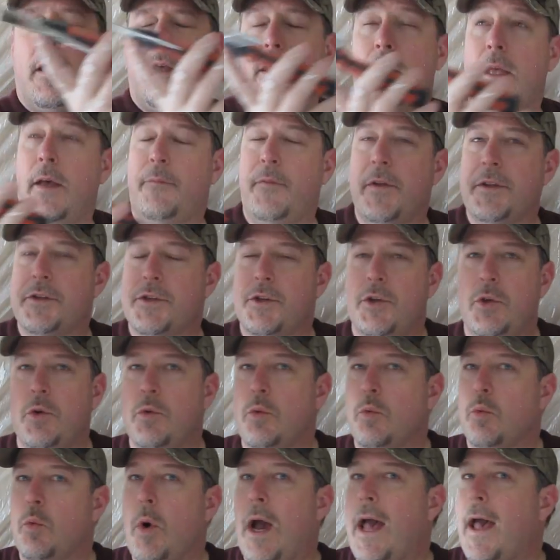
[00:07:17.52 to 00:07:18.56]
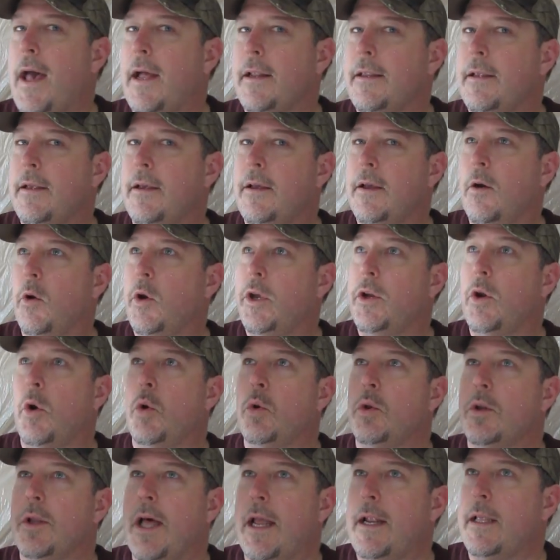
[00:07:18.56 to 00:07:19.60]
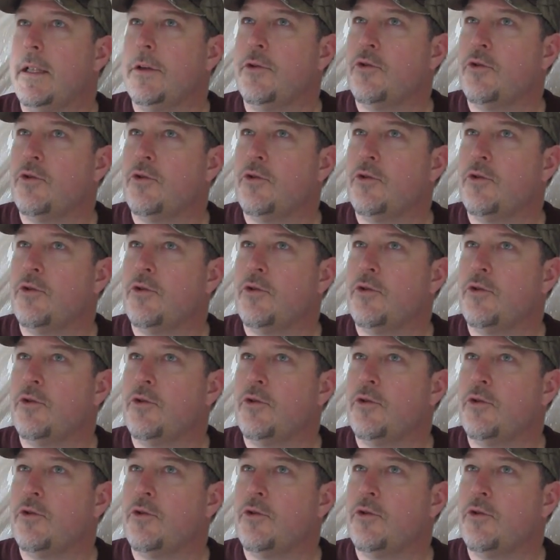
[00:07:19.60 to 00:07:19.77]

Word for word: If it's too wet or you don't let it